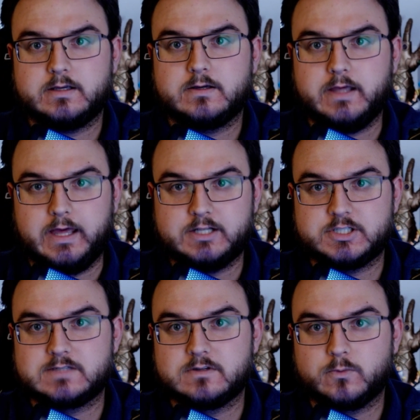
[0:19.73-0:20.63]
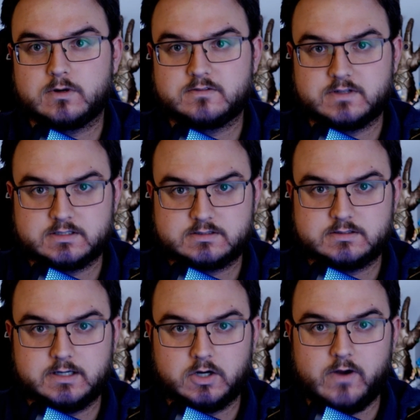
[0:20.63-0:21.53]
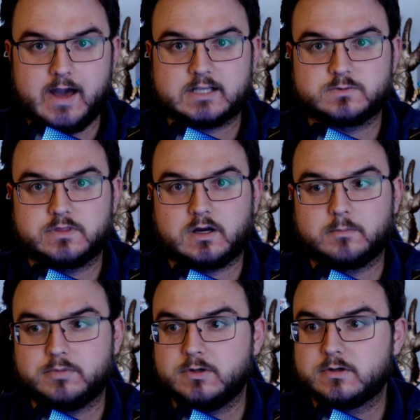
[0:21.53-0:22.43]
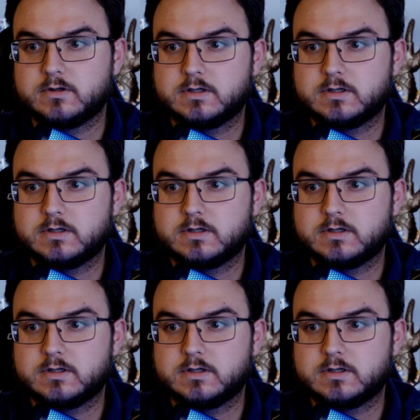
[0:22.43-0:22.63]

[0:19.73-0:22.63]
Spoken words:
each and every one of us interacts with a computer